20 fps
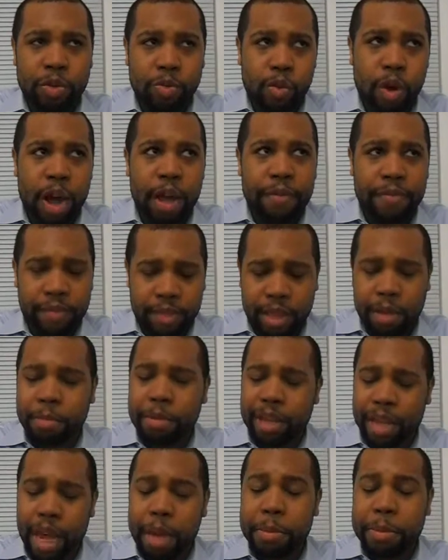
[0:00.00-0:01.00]
wife and then
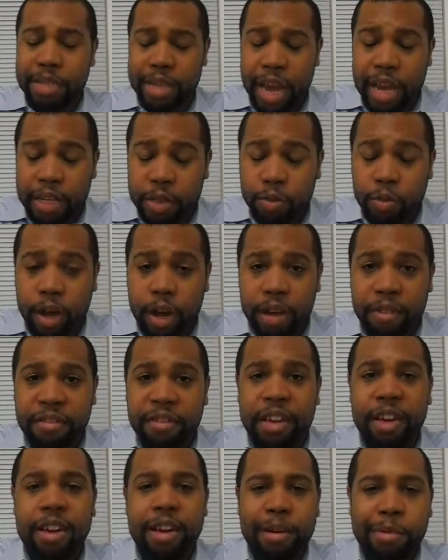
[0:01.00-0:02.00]
became his ex-wife.
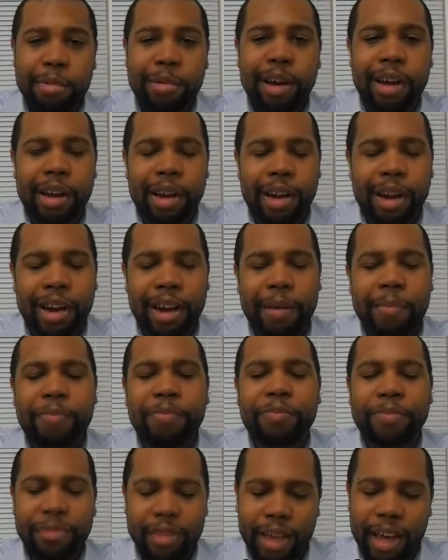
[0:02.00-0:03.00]
But
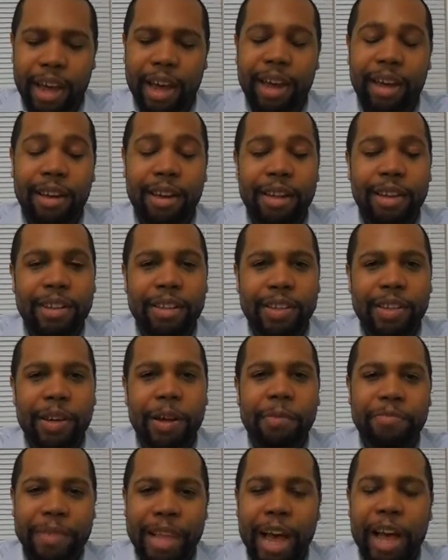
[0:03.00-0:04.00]
yeah,
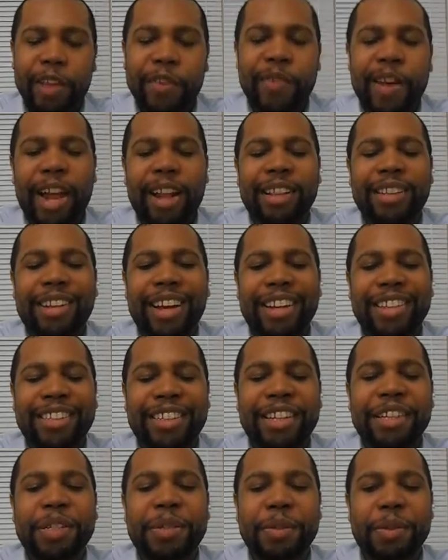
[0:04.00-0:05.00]
so that was Valentine's
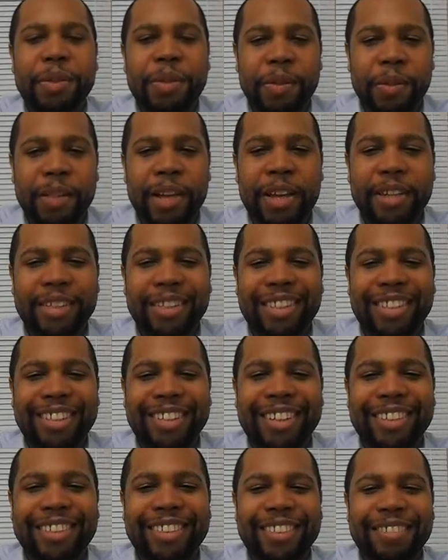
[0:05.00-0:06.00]
Day
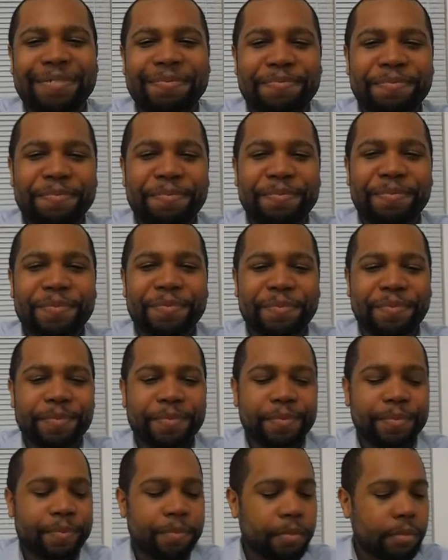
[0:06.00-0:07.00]
2006.
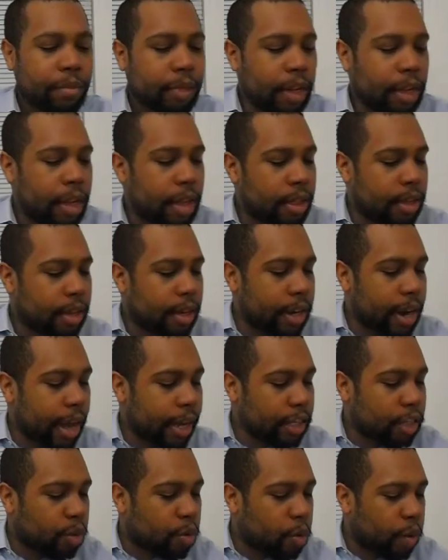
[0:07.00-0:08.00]
The
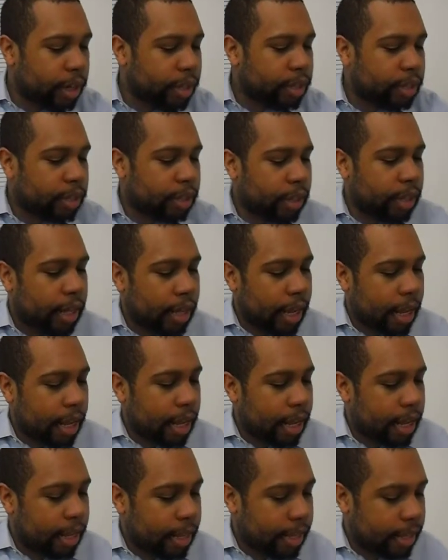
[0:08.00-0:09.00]
next question
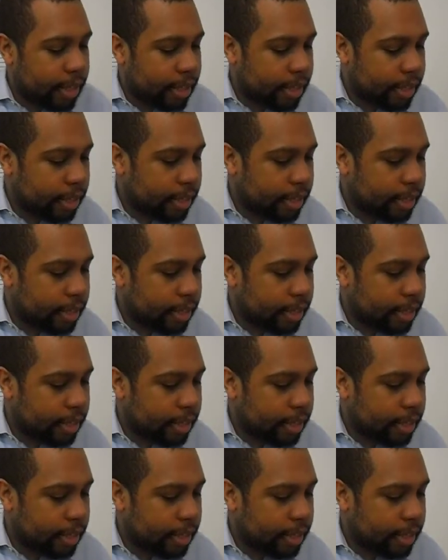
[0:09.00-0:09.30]
is,